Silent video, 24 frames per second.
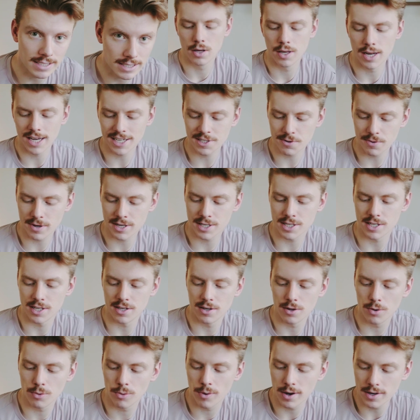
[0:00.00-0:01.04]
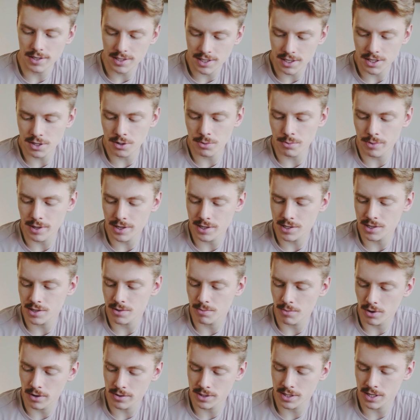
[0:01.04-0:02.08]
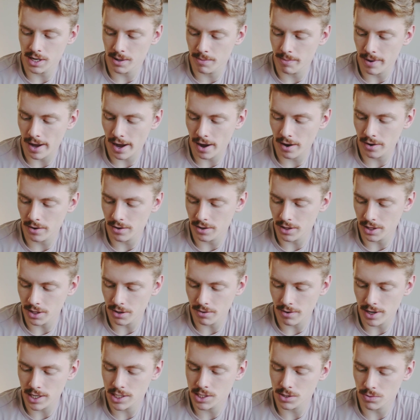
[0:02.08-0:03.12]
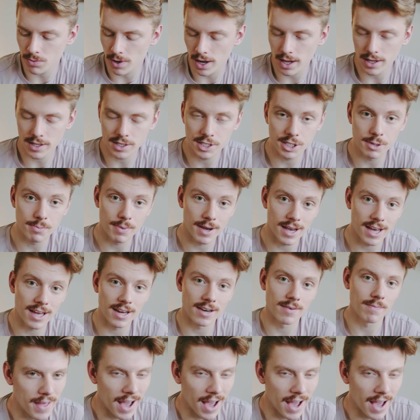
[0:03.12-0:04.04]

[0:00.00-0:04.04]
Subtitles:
Next question, what did you miss most about the US while in Japan?